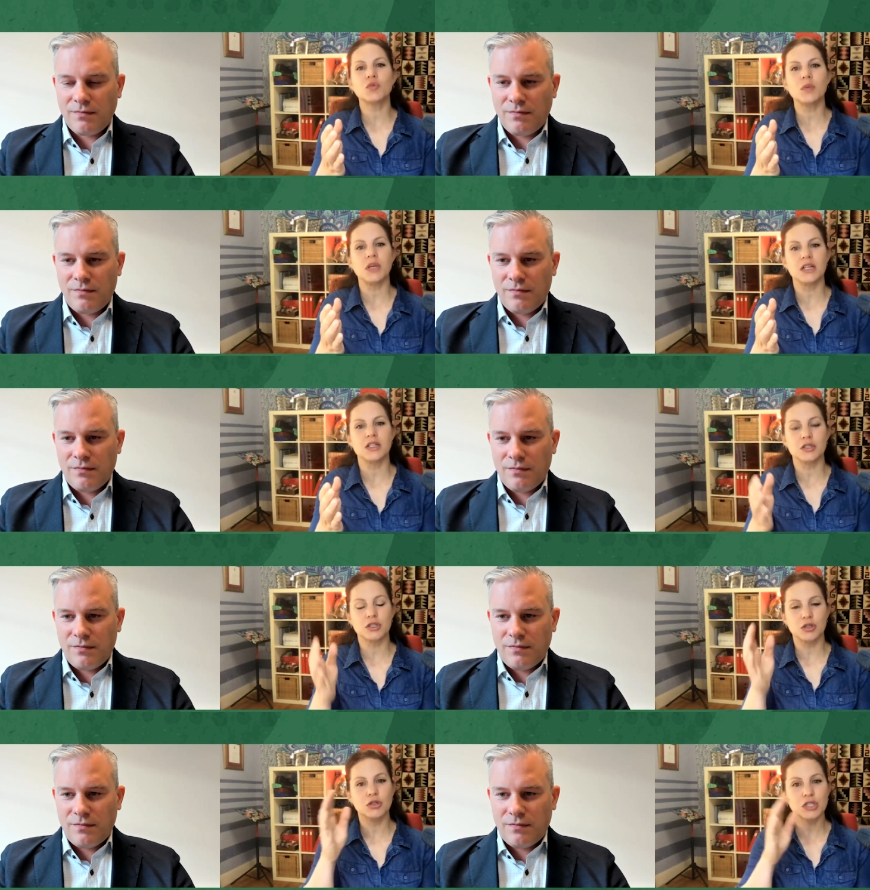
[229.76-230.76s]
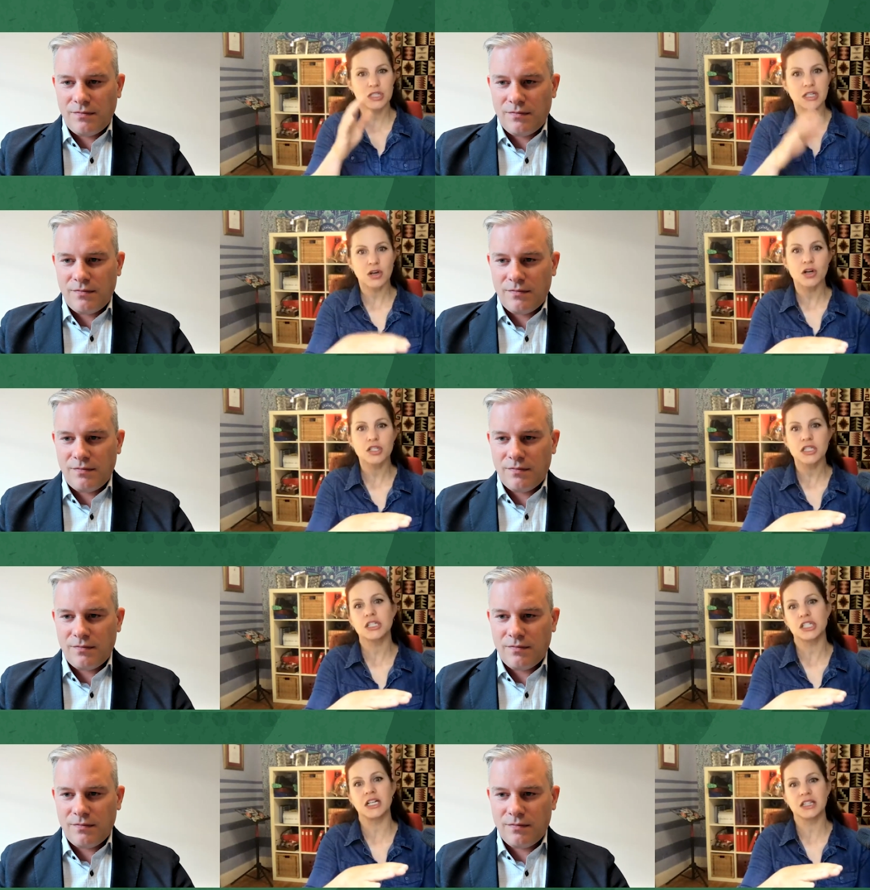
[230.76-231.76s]
Speaker 1: we be? concerned? so you just said
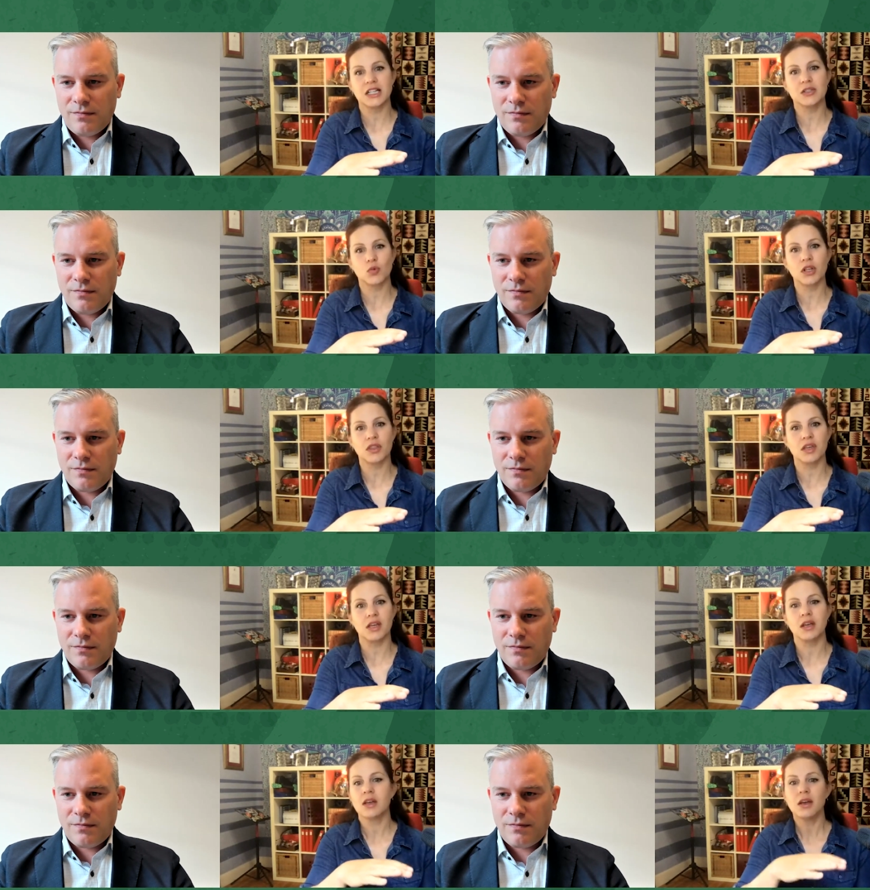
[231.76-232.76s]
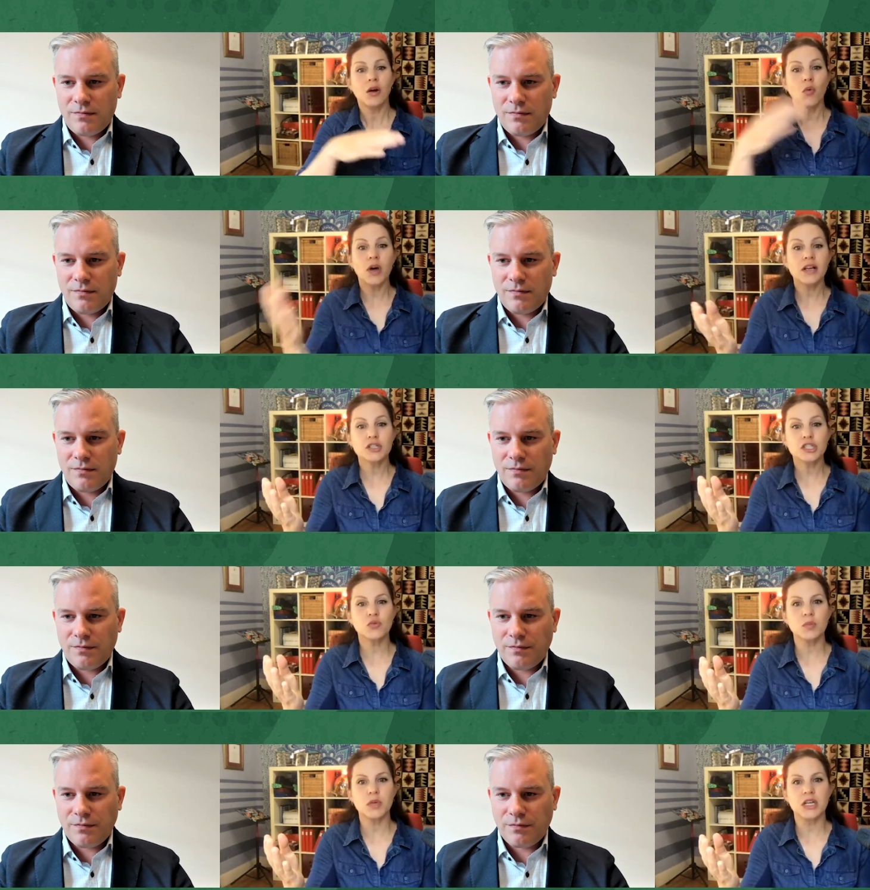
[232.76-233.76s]
carcinogenic. That's one thing. What else
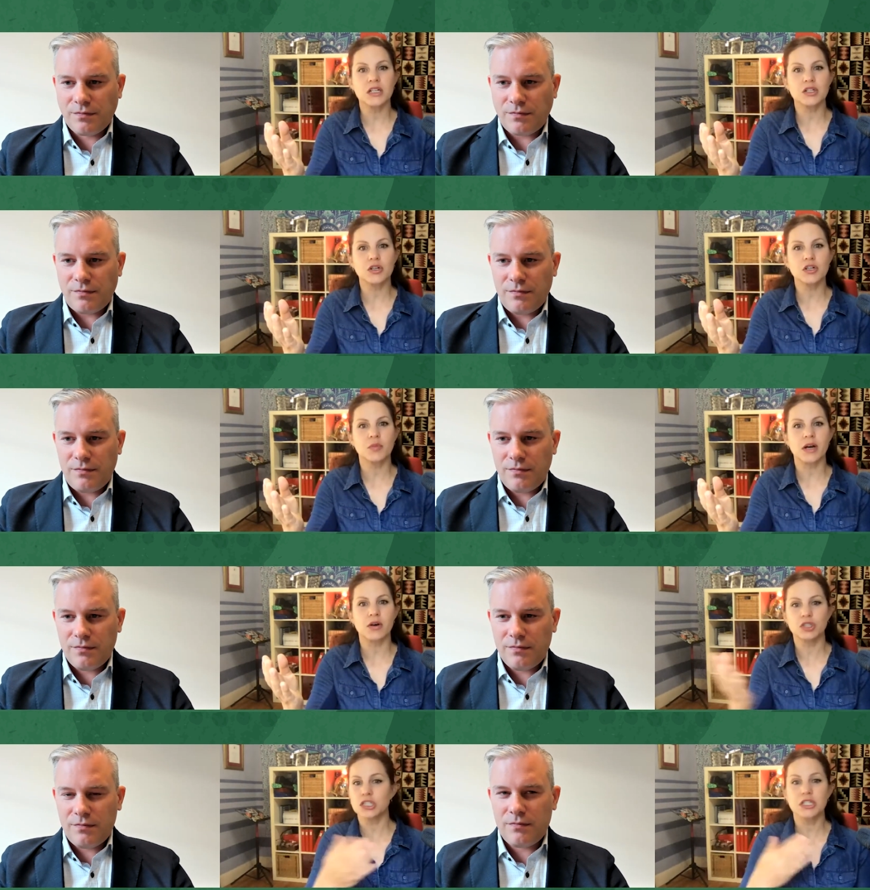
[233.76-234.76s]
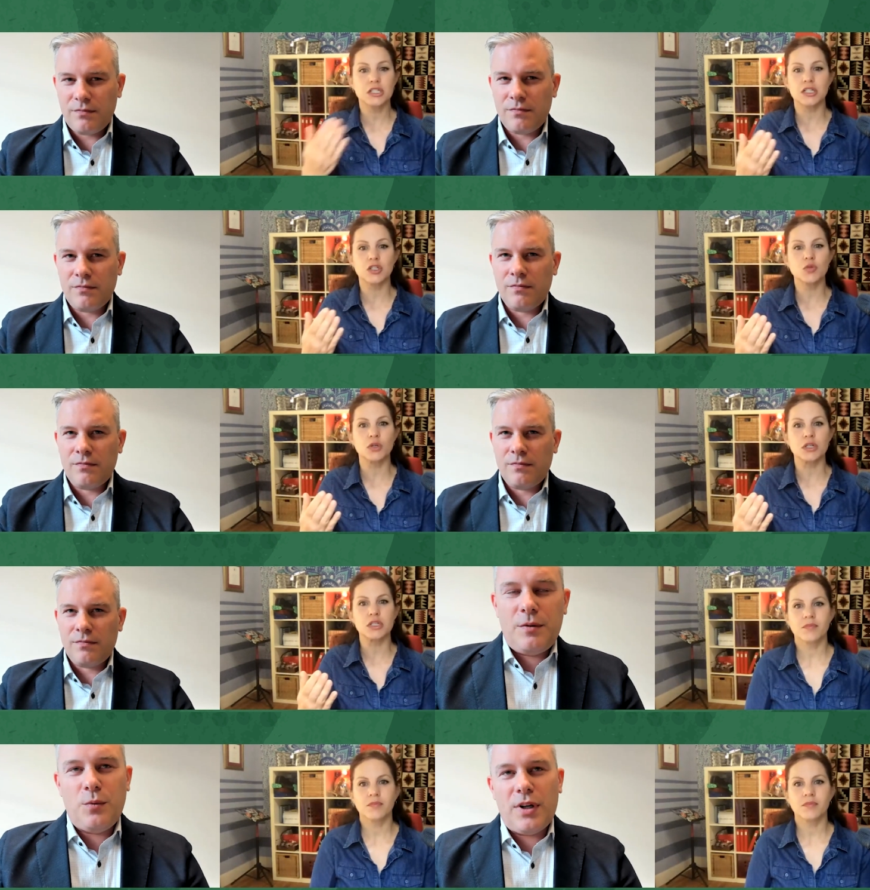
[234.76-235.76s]
should we be concerned about, just as
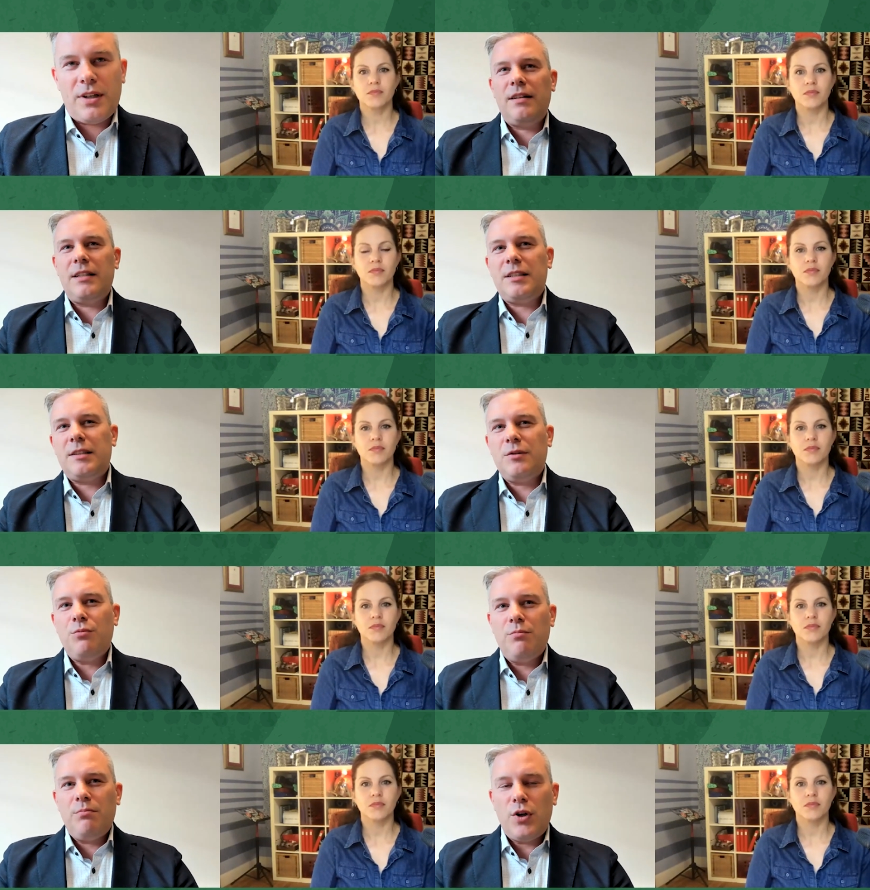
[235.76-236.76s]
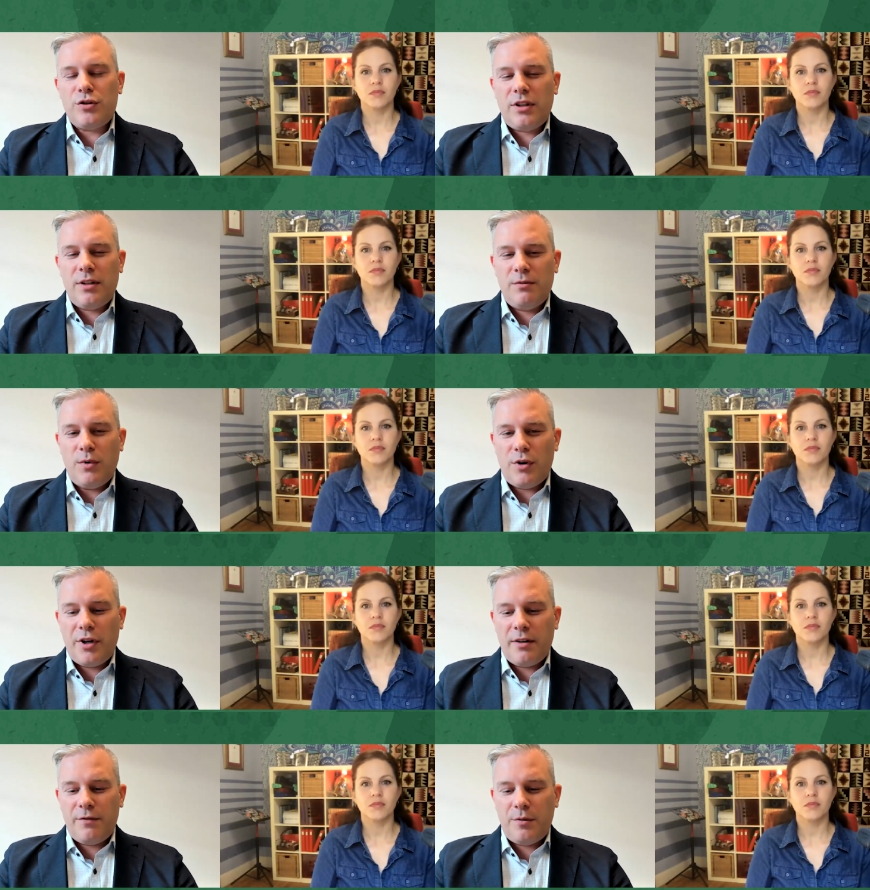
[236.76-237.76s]
consumers?
Speaker 2: What is mostly
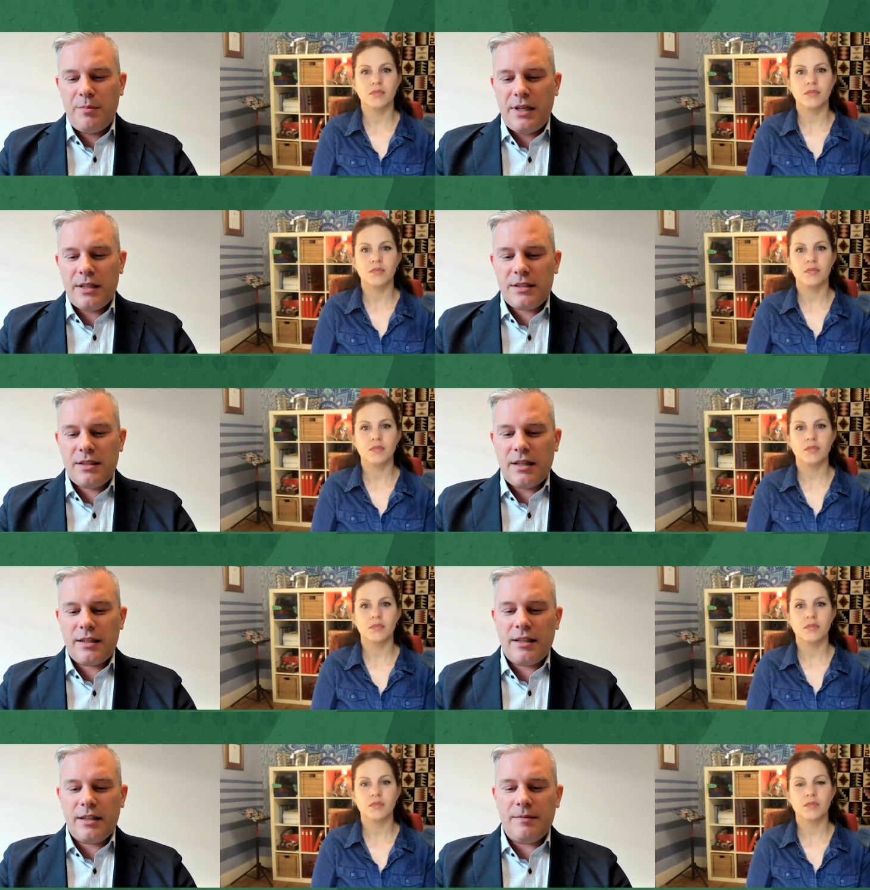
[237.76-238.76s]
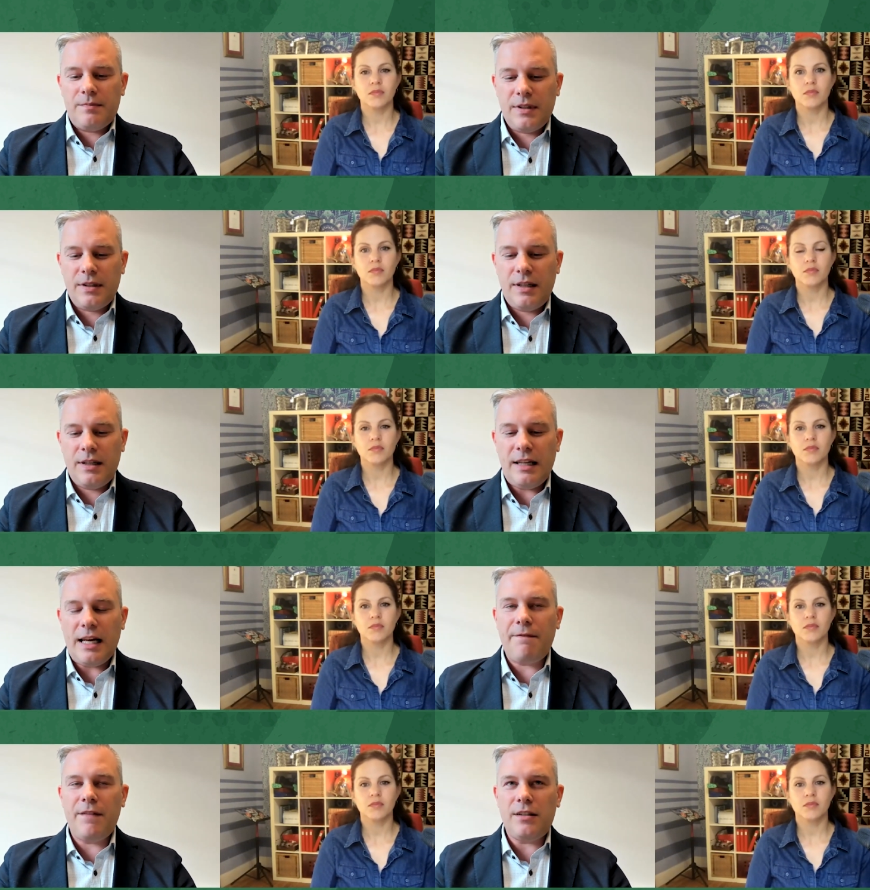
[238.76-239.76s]
worrying for me is like um,
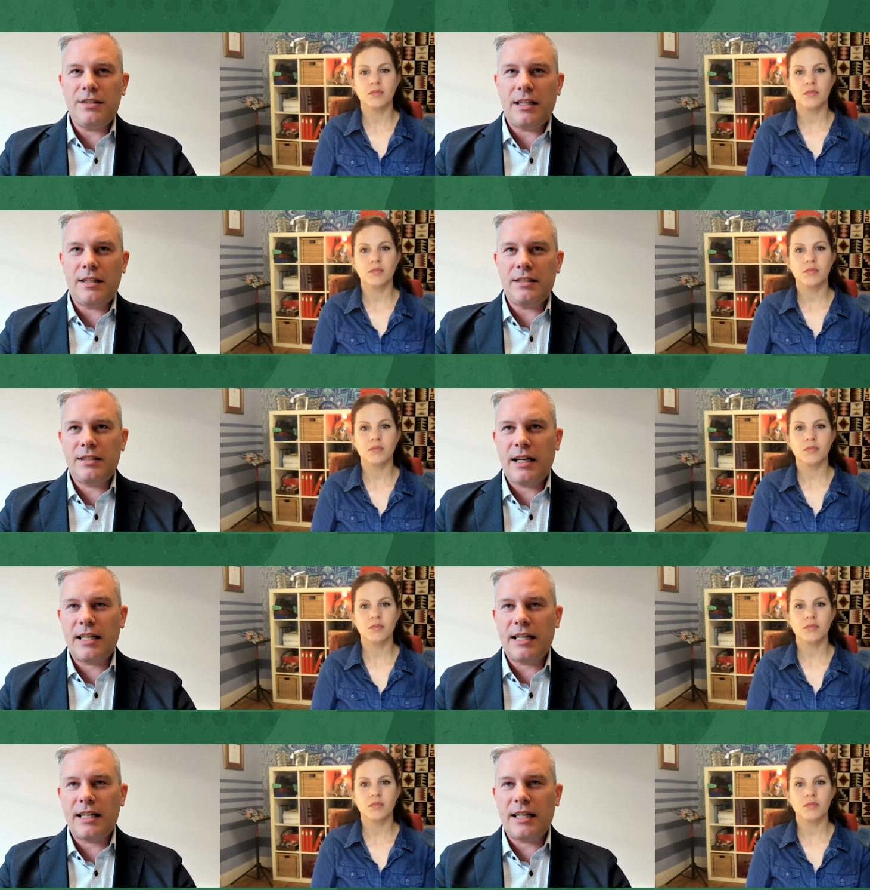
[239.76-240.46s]
levels that is